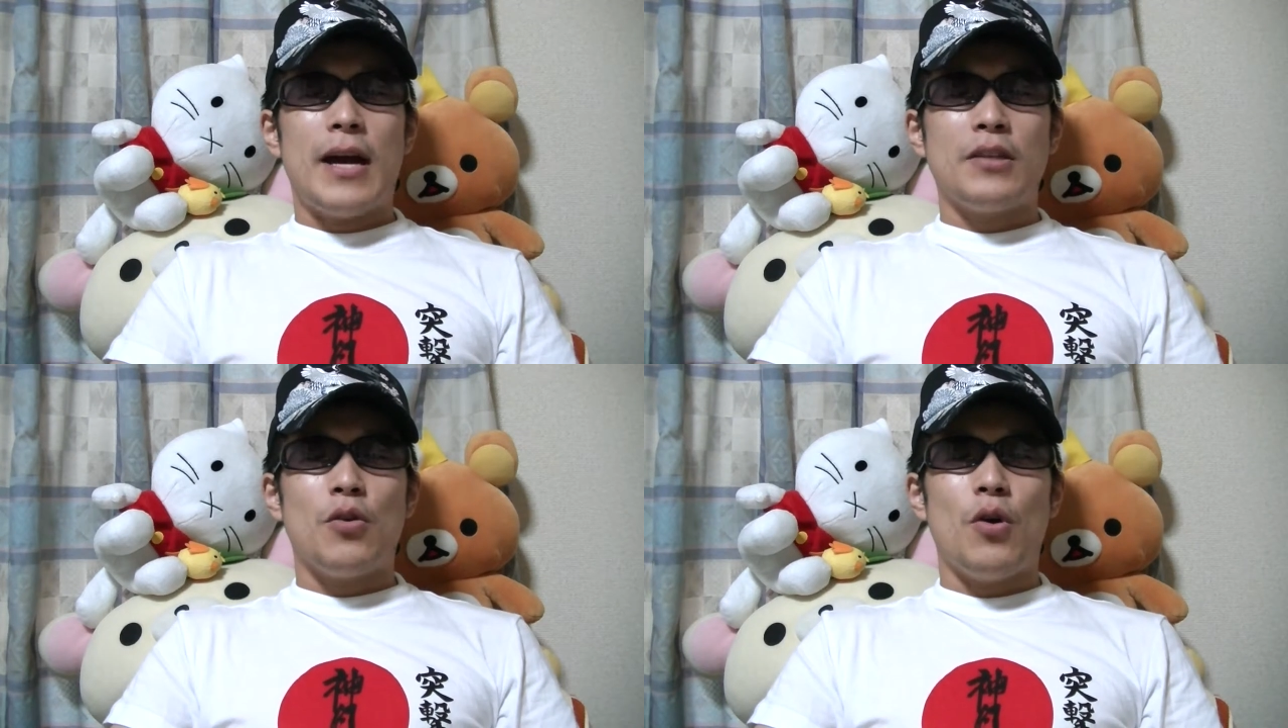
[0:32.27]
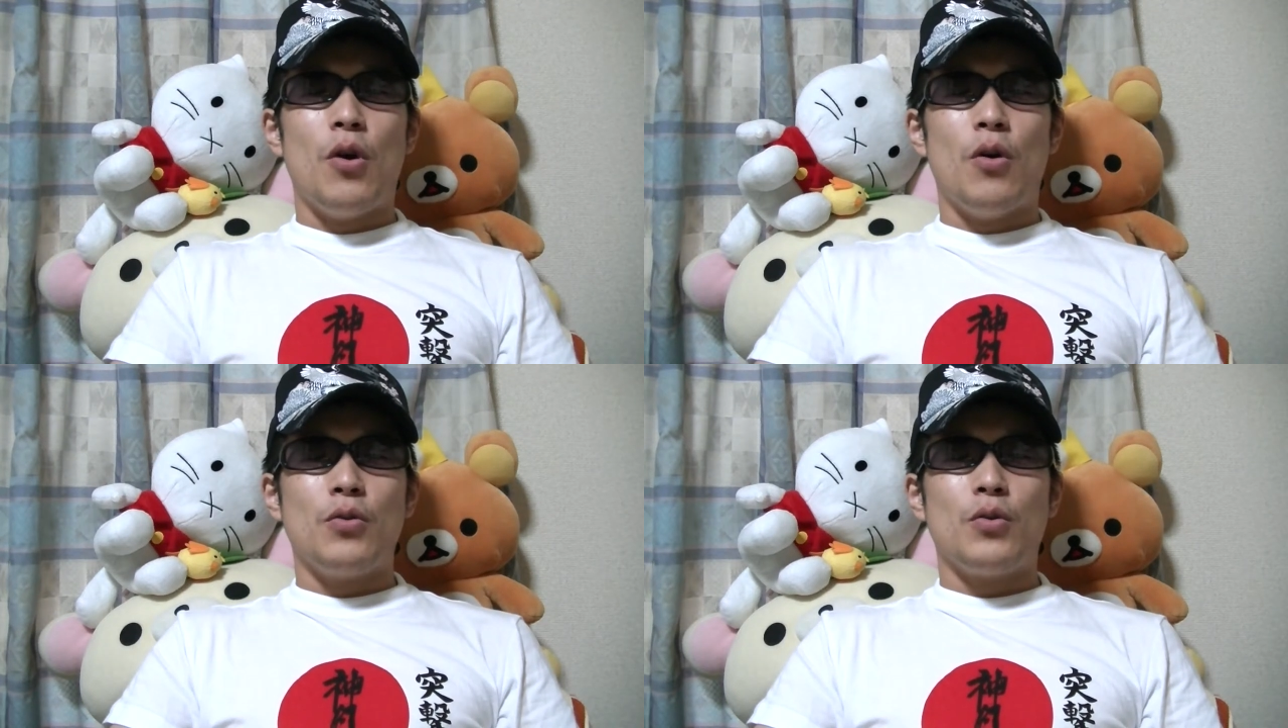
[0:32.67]
at
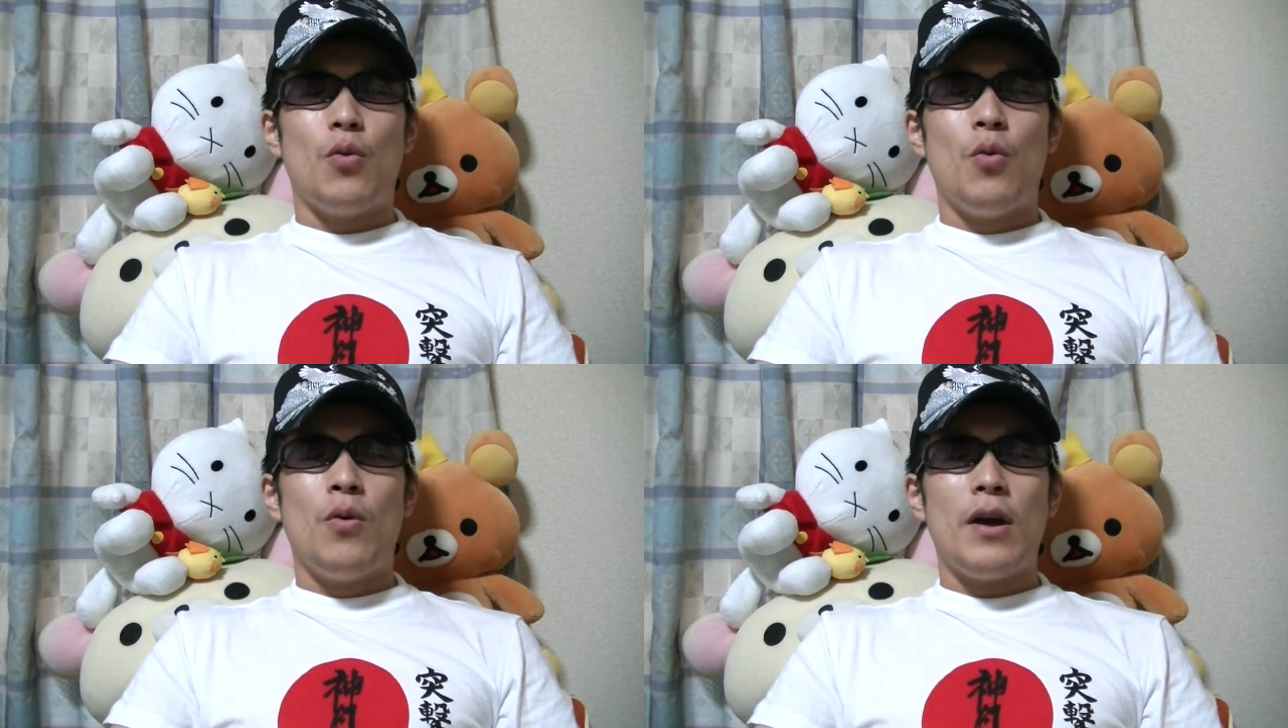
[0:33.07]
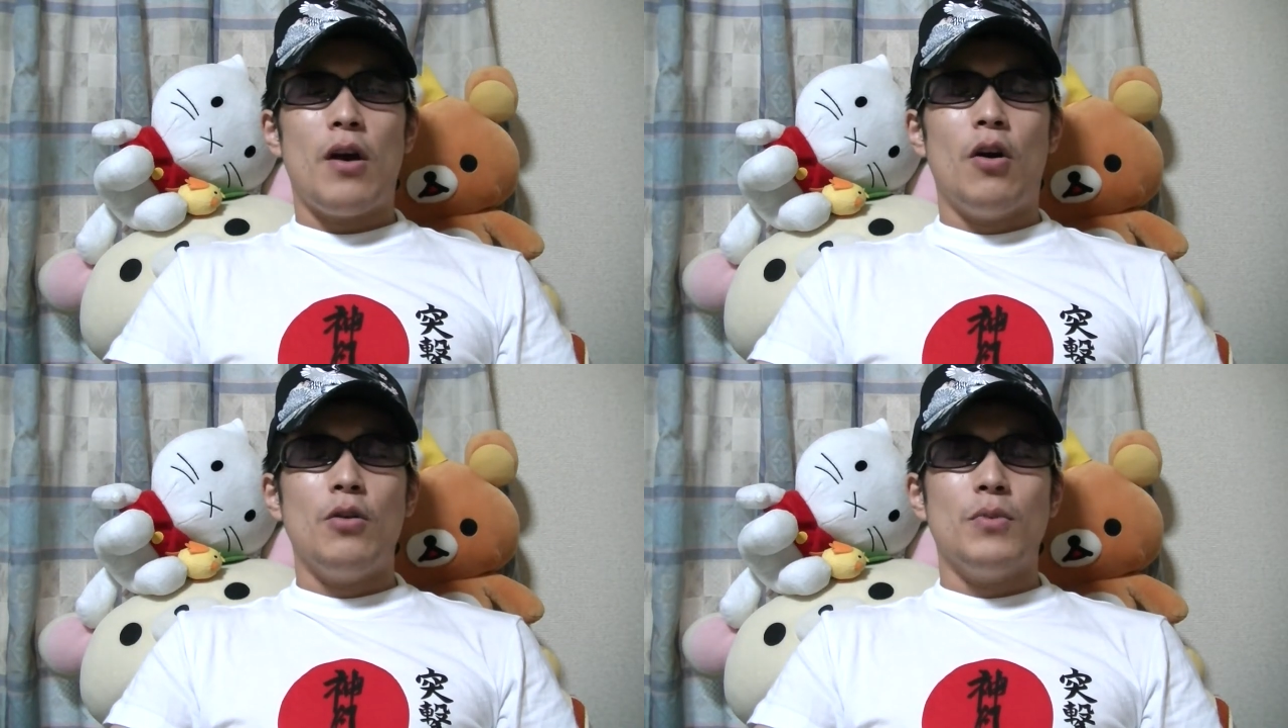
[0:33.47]
all or
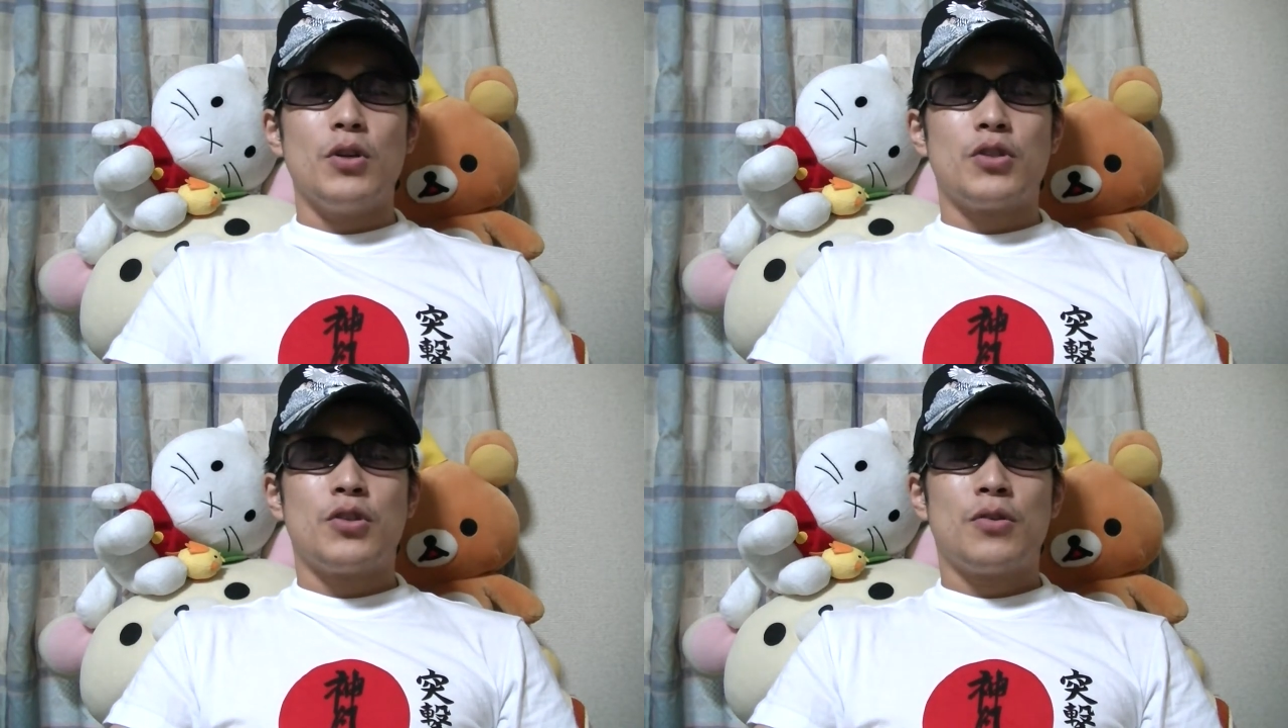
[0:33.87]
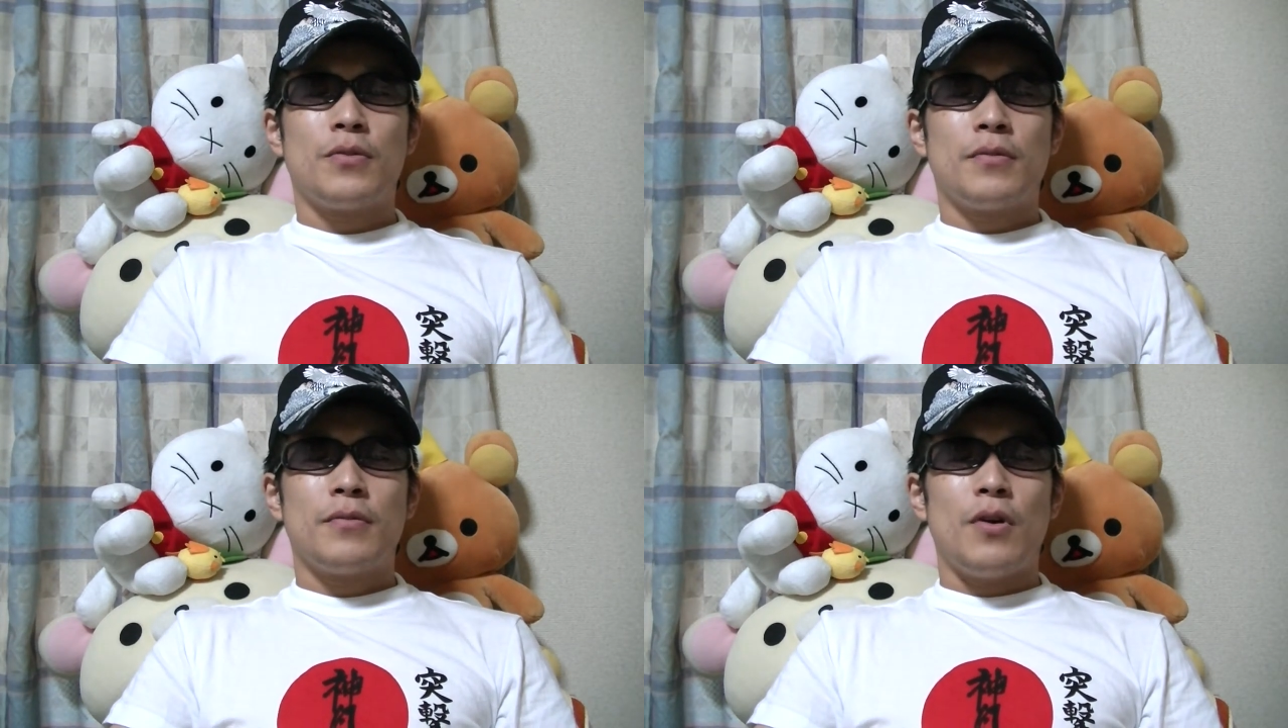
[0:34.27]
almost
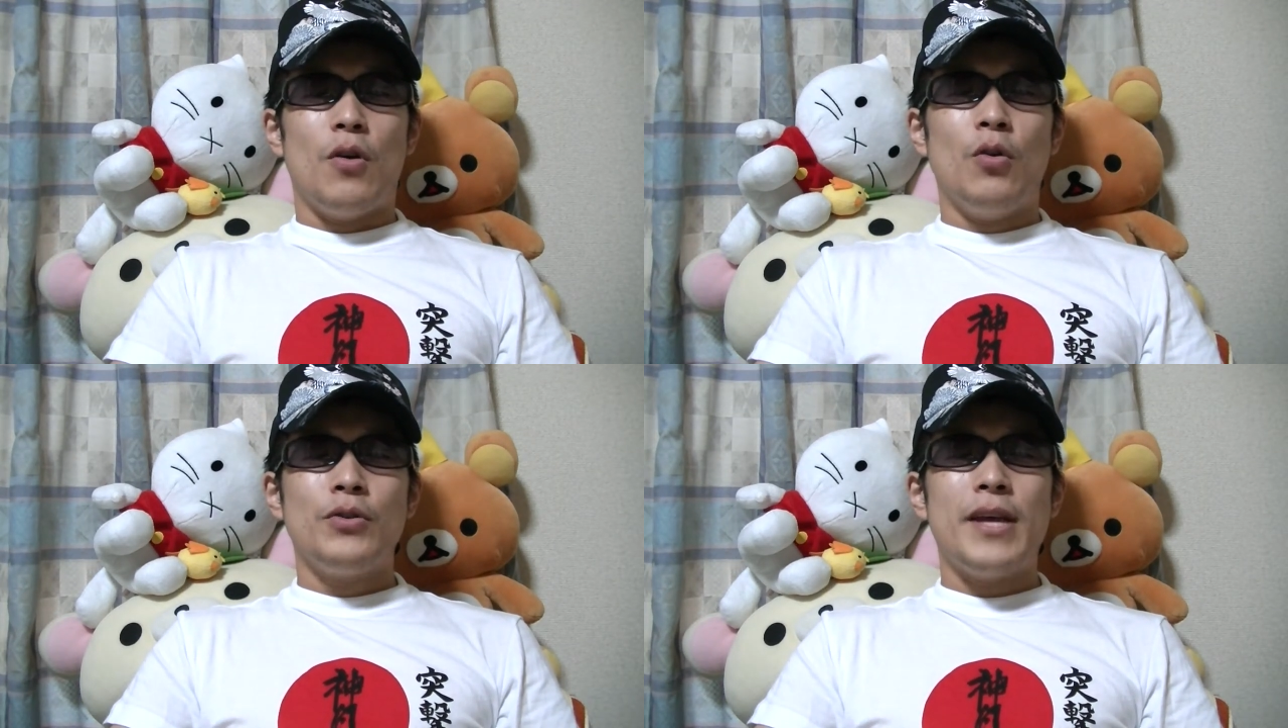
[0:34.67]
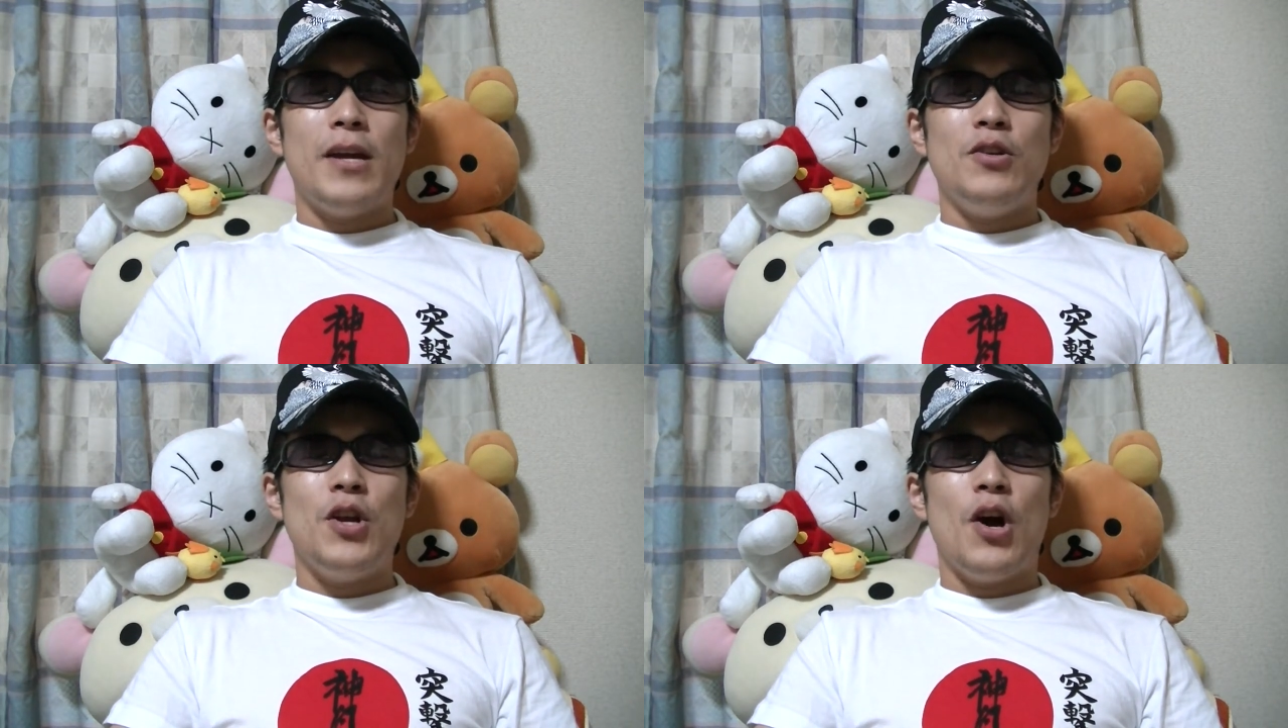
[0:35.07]
all day
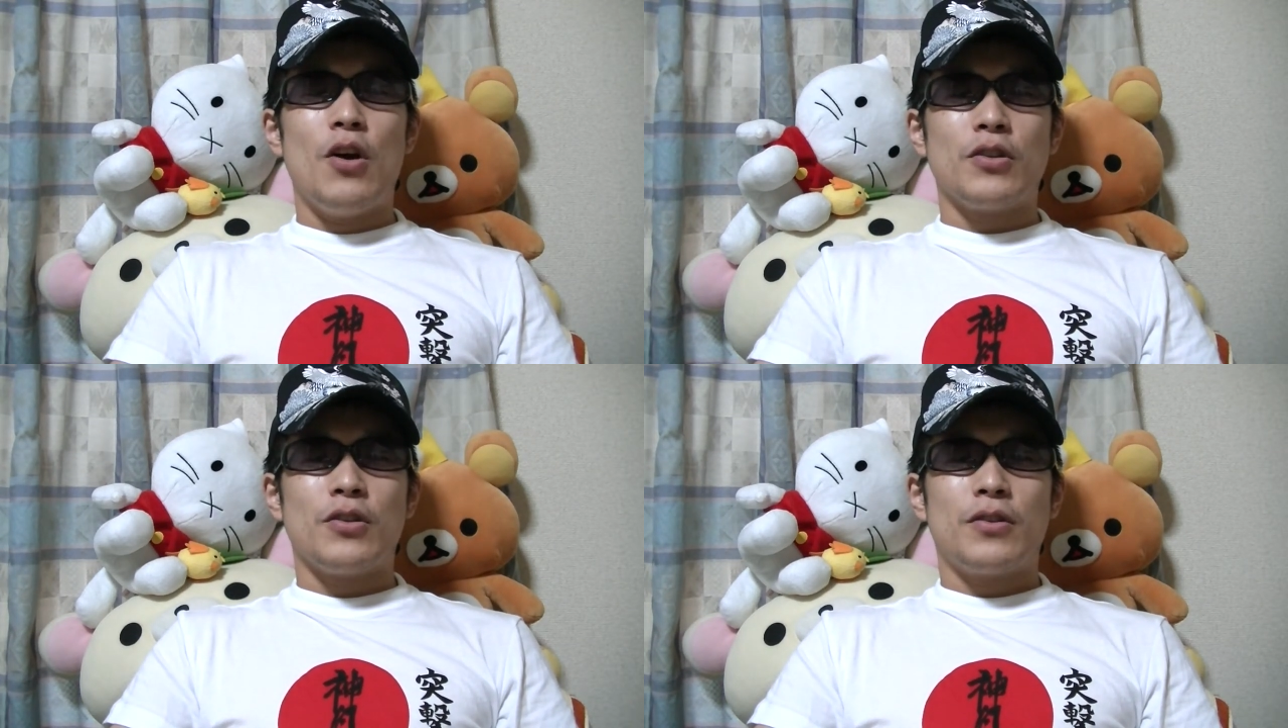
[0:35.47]
long